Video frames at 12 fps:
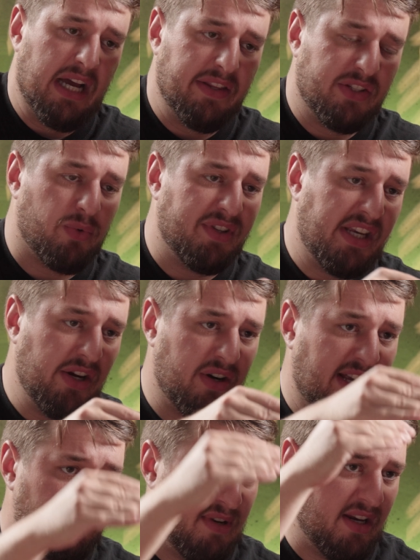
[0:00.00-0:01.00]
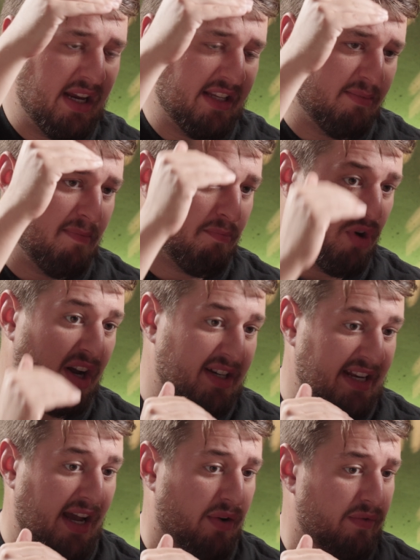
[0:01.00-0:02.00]
this one here has been brought
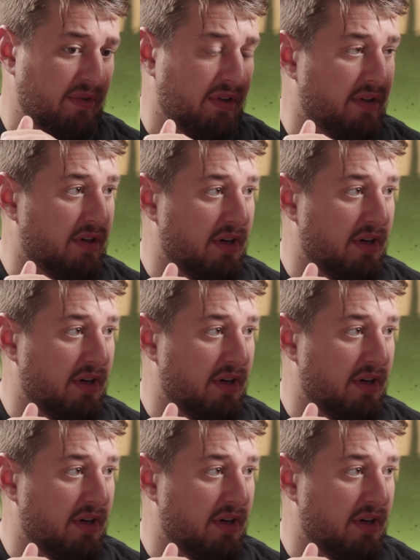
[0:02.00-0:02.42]
down